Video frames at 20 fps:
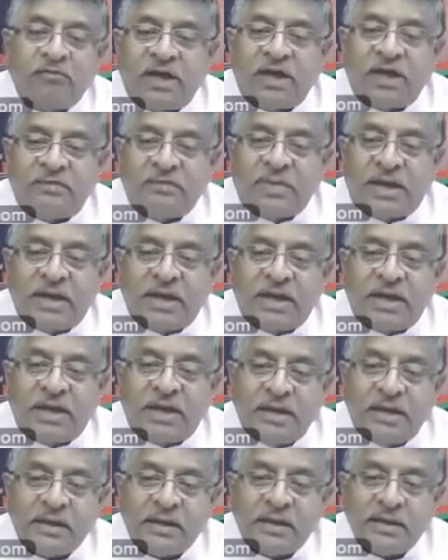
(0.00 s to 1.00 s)

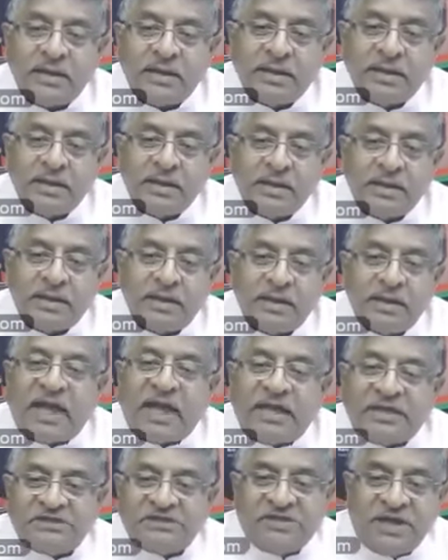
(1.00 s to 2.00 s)
whereby,
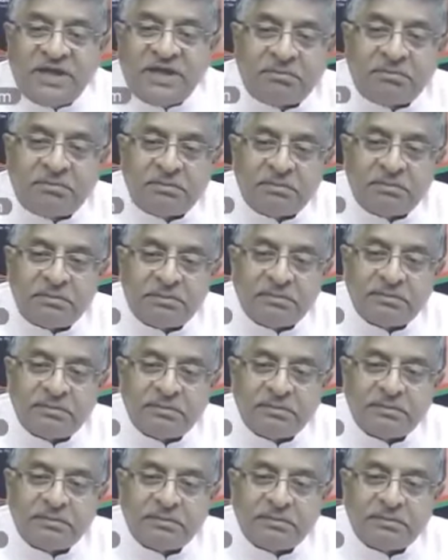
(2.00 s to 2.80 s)
like GEM,